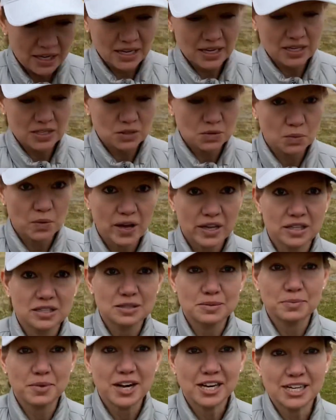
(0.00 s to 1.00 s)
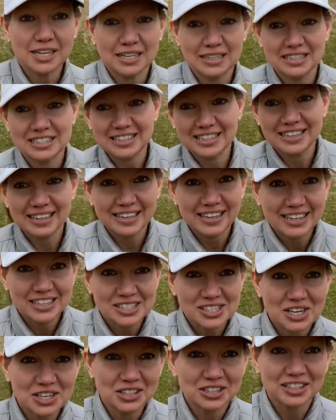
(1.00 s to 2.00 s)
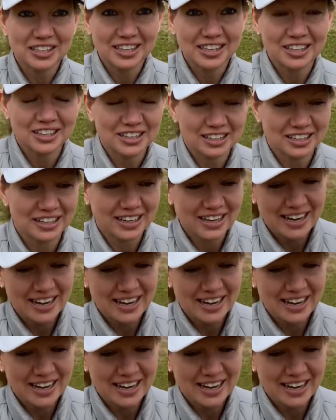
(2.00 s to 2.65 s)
as well as money to collect all your gear